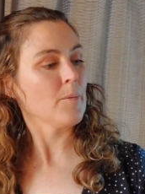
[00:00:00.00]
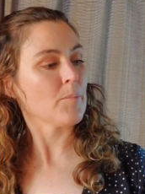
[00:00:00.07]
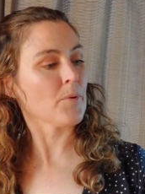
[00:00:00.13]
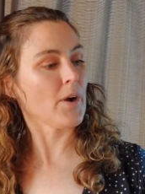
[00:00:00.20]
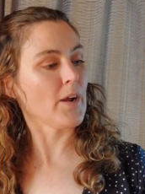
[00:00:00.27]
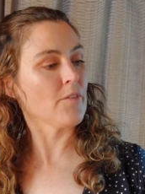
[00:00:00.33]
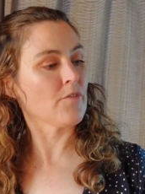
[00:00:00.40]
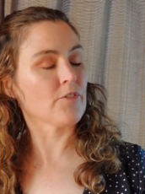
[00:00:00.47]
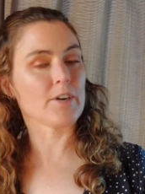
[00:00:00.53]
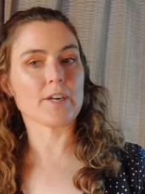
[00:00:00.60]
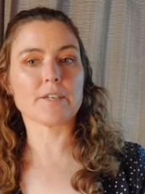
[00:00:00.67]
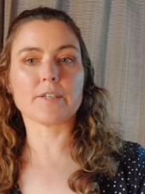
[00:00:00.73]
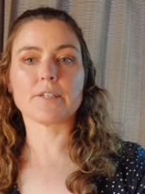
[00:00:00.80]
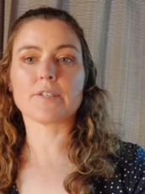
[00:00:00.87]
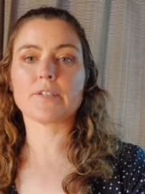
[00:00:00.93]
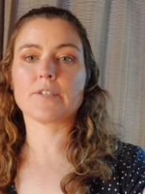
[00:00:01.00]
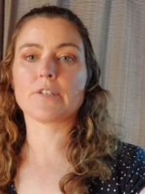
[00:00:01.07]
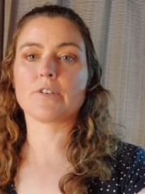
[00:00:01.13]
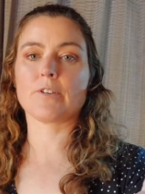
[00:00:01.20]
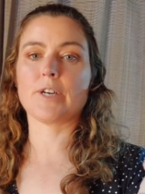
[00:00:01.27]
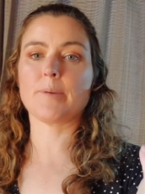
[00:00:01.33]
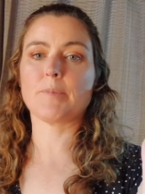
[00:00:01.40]
Brave Red. This is a
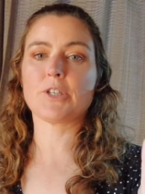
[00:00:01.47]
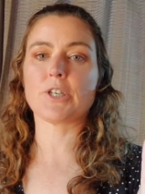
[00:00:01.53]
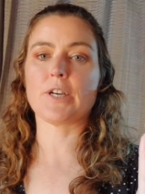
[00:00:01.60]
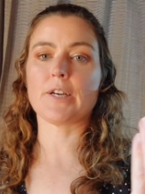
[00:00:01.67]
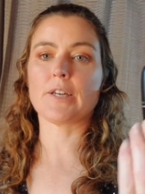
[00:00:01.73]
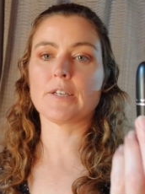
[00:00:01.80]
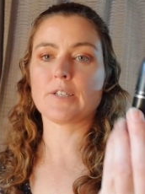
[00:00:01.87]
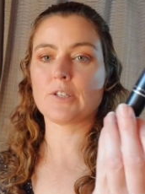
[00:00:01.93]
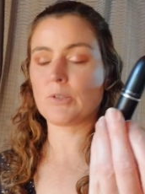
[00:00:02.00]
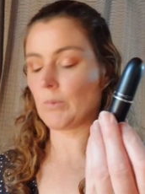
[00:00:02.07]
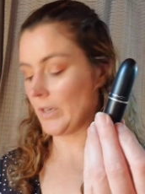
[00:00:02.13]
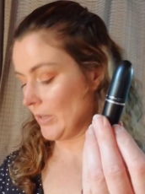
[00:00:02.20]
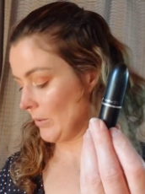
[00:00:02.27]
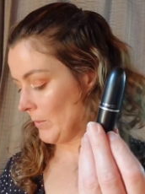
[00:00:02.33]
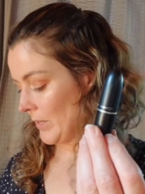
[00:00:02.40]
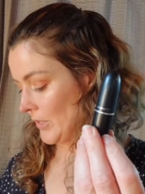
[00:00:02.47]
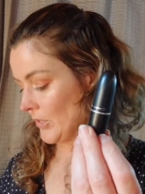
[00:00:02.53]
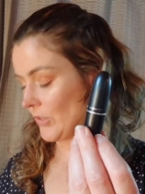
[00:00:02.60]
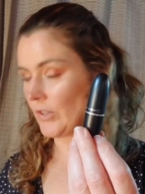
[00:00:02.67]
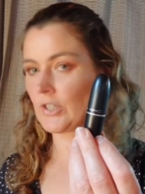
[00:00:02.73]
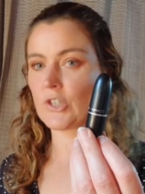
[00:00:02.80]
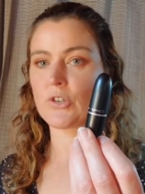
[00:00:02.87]
cream sheen. This is one of the
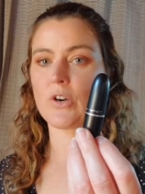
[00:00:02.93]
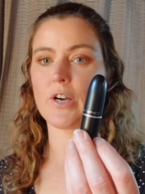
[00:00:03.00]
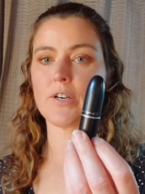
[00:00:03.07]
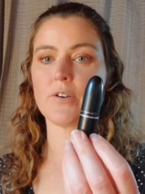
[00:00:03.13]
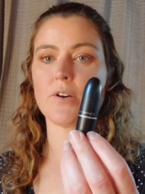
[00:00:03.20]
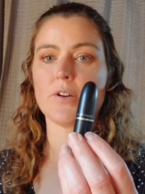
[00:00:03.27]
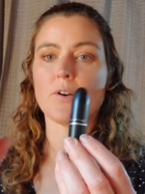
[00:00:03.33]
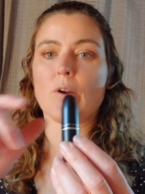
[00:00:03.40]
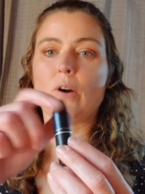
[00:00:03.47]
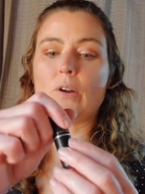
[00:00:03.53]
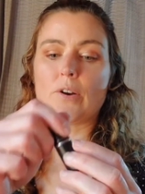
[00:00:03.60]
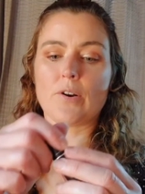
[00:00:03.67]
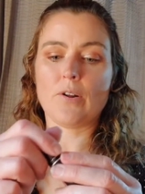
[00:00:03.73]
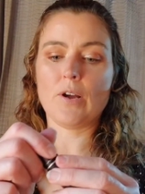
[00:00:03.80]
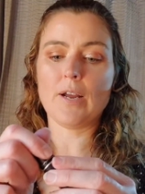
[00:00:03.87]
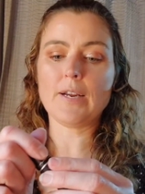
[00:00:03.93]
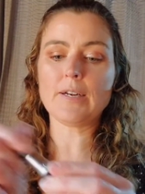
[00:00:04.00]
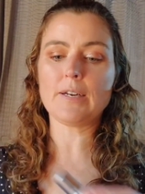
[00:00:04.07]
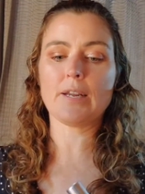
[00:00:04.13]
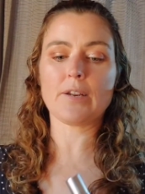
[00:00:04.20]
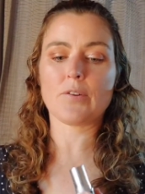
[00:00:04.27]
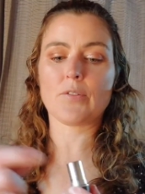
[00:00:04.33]
ones I tried on
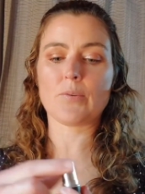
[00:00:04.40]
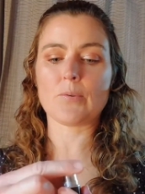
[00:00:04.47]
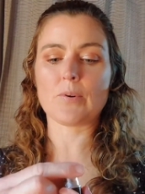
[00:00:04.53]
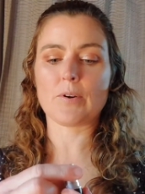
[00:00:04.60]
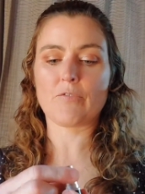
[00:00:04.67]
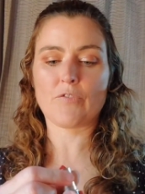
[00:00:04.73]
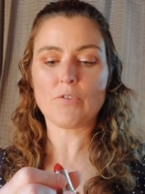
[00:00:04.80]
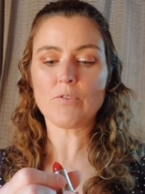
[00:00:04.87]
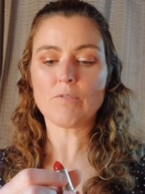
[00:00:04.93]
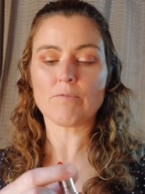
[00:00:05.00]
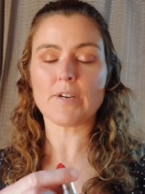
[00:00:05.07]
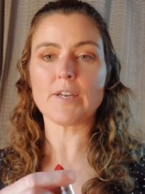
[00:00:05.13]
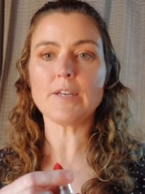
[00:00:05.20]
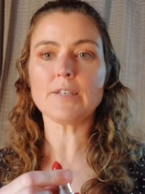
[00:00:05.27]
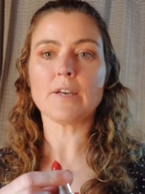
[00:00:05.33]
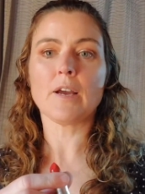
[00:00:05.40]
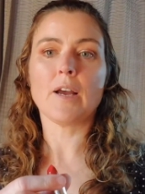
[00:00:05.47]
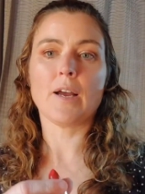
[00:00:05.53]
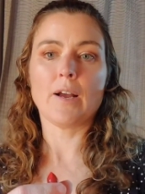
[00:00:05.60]
online and thought, for a red,